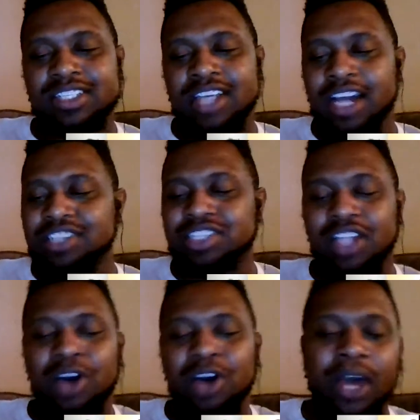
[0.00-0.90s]
kind of
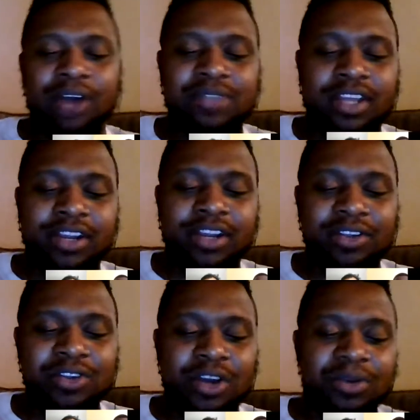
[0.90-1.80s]
slow out
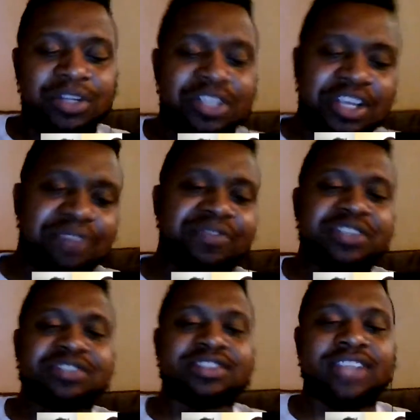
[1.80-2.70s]
there, you know, and the
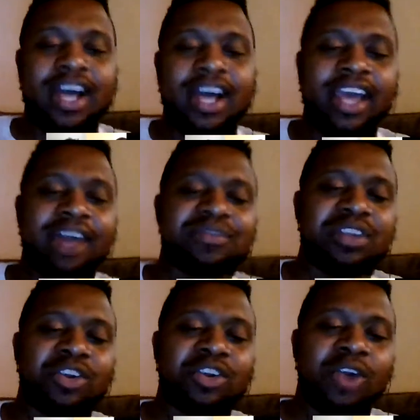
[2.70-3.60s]
defense is kind of
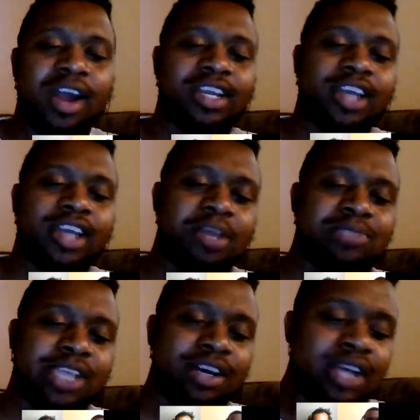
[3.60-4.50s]
having to grind the
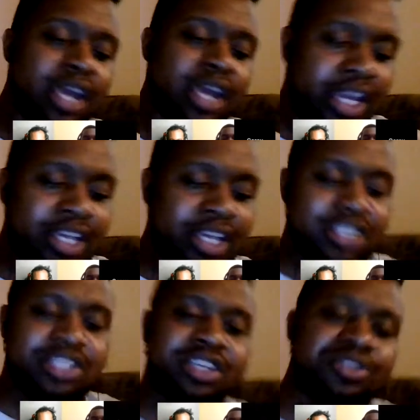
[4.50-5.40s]
games out. He can
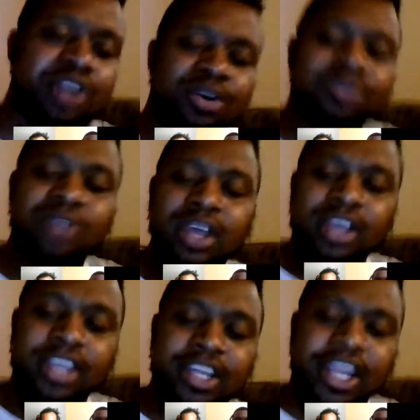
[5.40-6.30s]
still, you know,
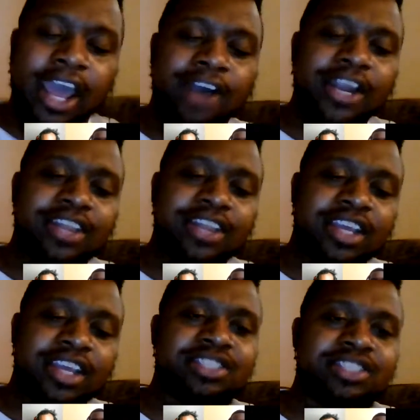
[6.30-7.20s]
get down at the end.
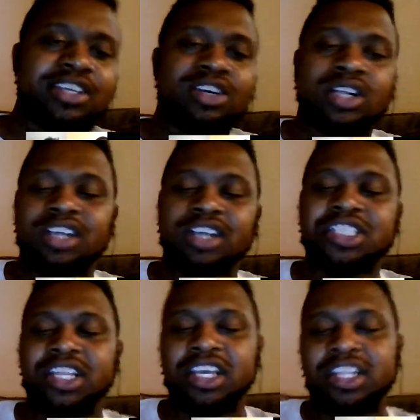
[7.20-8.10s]
He's still clutch
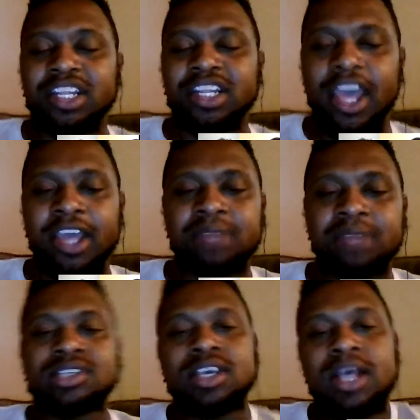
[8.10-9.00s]
at the end of the games.